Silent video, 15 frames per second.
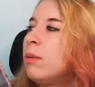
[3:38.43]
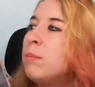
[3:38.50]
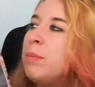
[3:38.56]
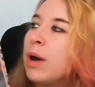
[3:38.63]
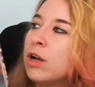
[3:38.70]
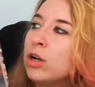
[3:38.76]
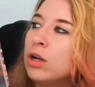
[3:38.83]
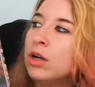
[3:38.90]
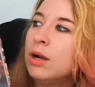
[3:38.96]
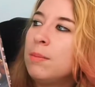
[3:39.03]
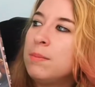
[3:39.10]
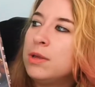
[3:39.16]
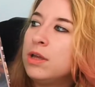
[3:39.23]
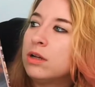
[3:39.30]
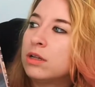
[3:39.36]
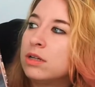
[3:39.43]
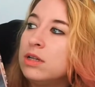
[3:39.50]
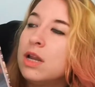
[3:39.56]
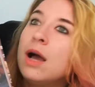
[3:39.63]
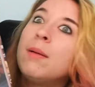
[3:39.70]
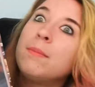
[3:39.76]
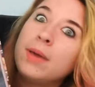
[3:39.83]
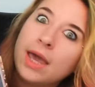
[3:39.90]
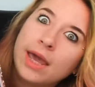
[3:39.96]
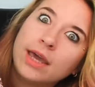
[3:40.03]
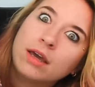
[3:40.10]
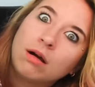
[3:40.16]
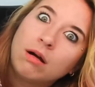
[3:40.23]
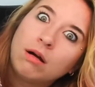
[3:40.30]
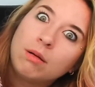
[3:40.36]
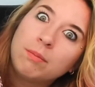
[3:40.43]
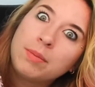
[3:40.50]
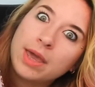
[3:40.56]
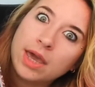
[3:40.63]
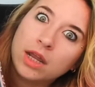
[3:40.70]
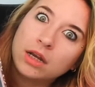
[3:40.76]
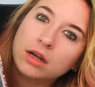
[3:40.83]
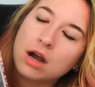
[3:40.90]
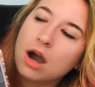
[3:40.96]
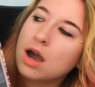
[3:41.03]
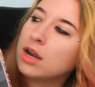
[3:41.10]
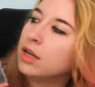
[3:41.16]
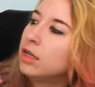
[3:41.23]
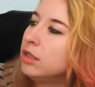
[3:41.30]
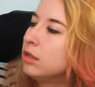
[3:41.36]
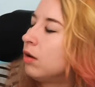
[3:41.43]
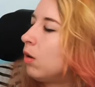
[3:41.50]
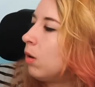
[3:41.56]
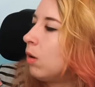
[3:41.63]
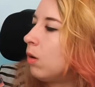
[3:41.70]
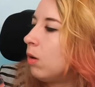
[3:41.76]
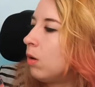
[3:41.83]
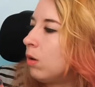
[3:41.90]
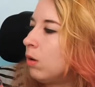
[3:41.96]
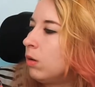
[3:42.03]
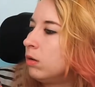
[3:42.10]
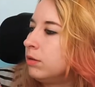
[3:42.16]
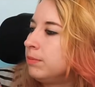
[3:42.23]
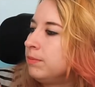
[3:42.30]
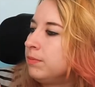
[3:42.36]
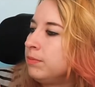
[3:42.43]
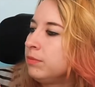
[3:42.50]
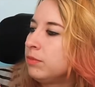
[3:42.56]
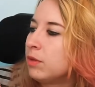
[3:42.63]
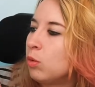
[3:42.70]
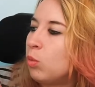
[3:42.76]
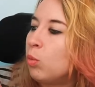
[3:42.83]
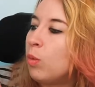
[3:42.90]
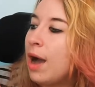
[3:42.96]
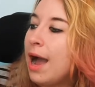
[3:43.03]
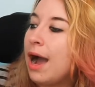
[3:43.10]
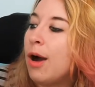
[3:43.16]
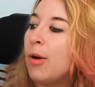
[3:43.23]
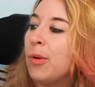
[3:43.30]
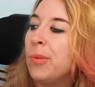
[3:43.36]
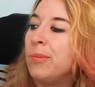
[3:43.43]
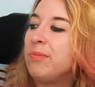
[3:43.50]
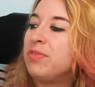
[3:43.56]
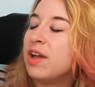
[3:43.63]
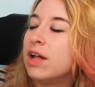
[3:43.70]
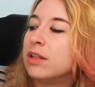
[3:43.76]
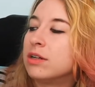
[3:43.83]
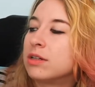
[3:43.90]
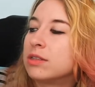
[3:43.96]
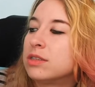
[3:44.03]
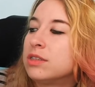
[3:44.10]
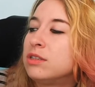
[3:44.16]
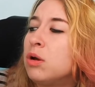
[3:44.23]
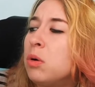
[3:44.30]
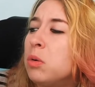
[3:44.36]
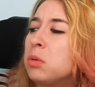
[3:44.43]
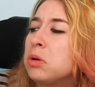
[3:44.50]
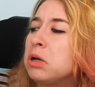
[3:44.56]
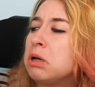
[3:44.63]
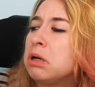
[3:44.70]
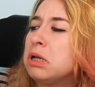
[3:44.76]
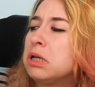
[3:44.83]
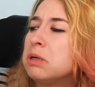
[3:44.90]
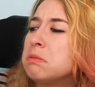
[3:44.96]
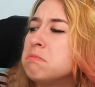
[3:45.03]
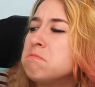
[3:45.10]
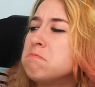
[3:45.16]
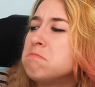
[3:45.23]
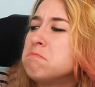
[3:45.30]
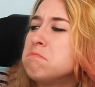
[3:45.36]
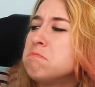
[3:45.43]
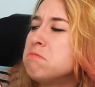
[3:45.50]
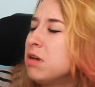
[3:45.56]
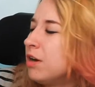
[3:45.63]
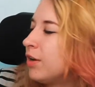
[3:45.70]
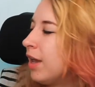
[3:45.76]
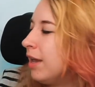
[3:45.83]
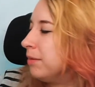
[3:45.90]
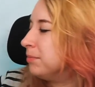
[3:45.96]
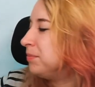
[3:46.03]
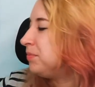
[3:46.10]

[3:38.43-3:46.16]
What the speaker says: Buttermilk nutmeg panna cotta. Oh, wow, that looks so good. Okay,